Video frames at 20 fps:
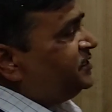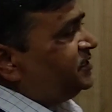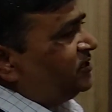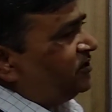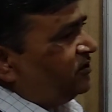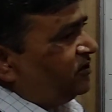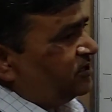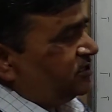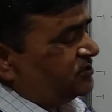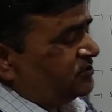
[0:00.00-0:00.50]
they
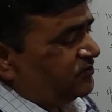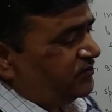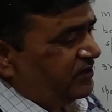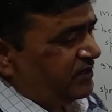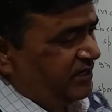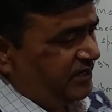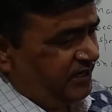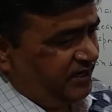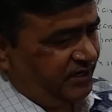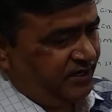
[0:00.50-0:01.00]
also
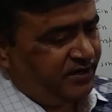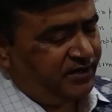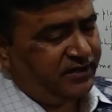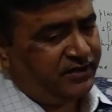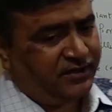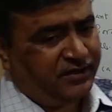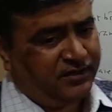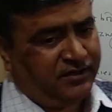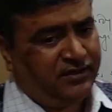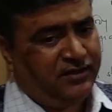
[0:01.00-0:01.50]
need
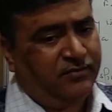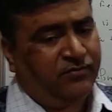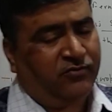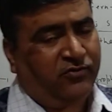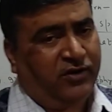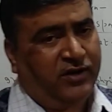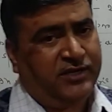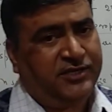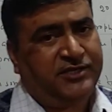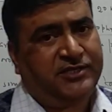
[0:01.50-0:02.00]
the
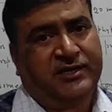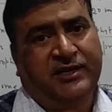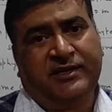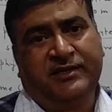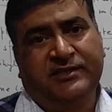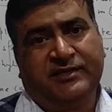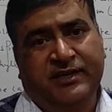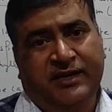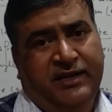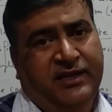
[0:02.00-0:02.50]
moist
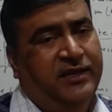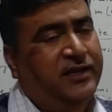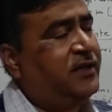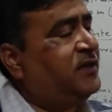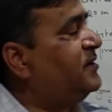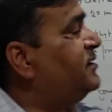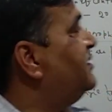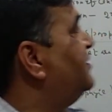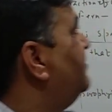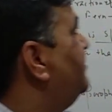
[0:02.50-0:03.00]
and
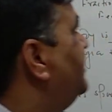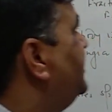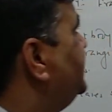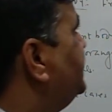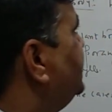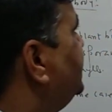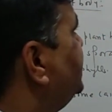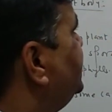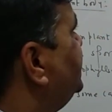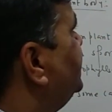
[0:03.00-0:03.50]
sandy
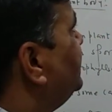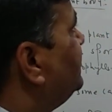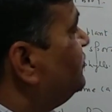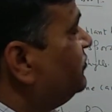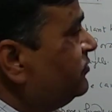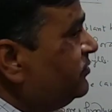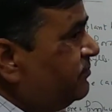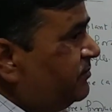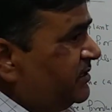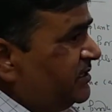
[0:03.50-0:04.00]
places, the
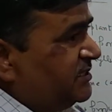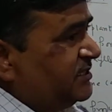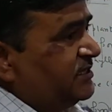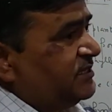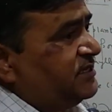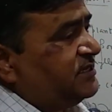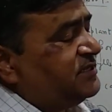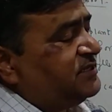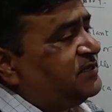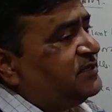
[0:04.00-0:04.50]
cool
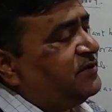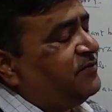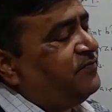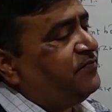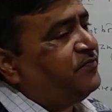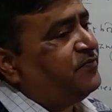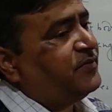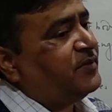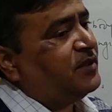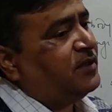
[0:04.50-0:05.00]
places.
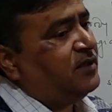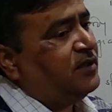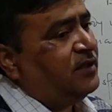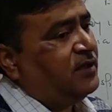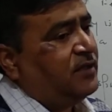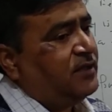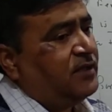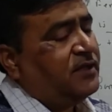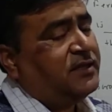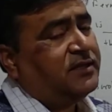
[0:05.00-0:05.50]

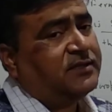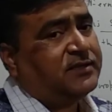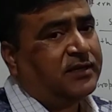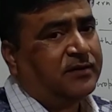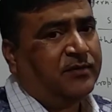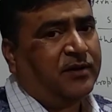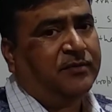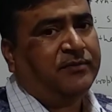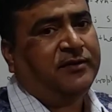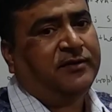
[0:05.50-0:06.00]

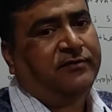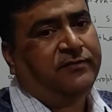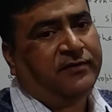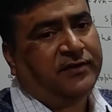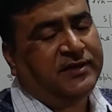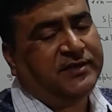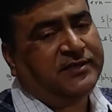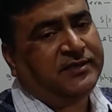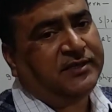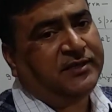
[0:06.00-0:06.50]
Some of the
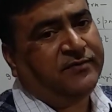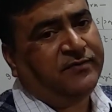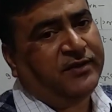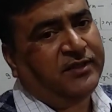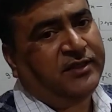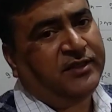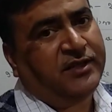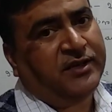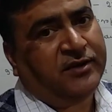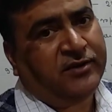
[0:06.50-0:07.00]
ferns
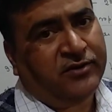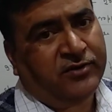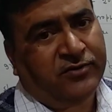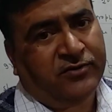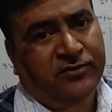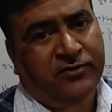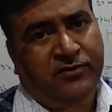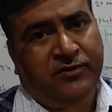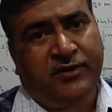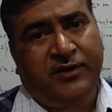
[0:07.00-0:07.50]
even they
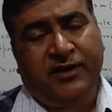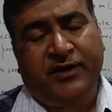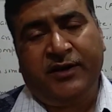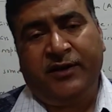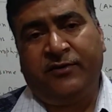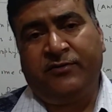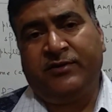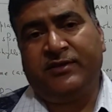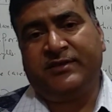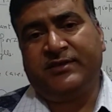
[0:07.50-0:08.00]
grow
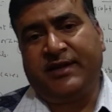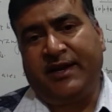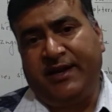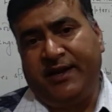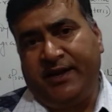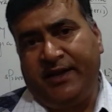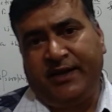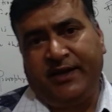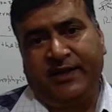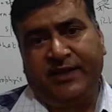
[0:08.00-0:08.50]
into the
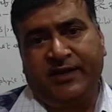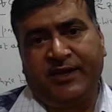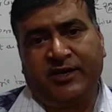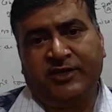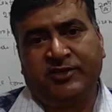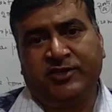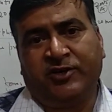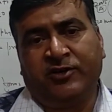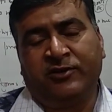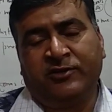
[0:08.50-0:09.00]
sandy
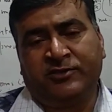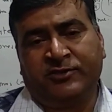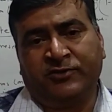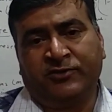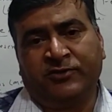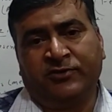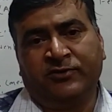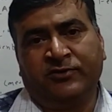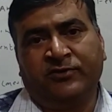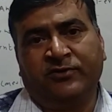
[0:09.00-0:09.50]
areas
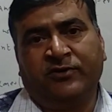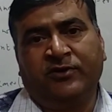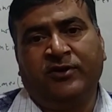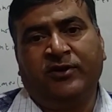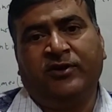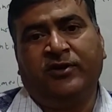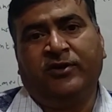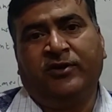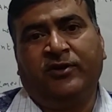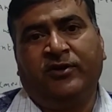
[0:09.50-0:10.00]
also,
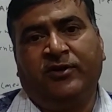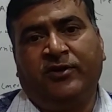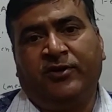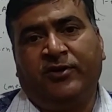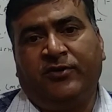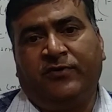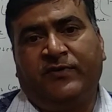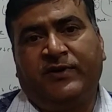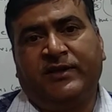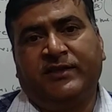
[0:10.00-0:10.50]

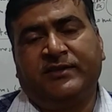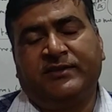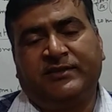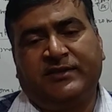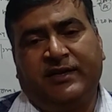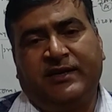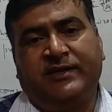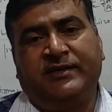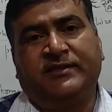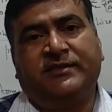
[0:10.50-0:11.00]
where the
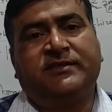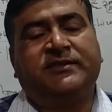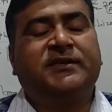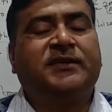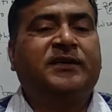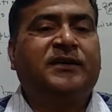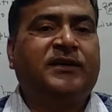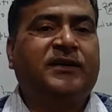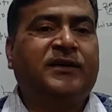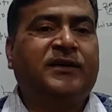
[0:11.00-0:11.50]
sands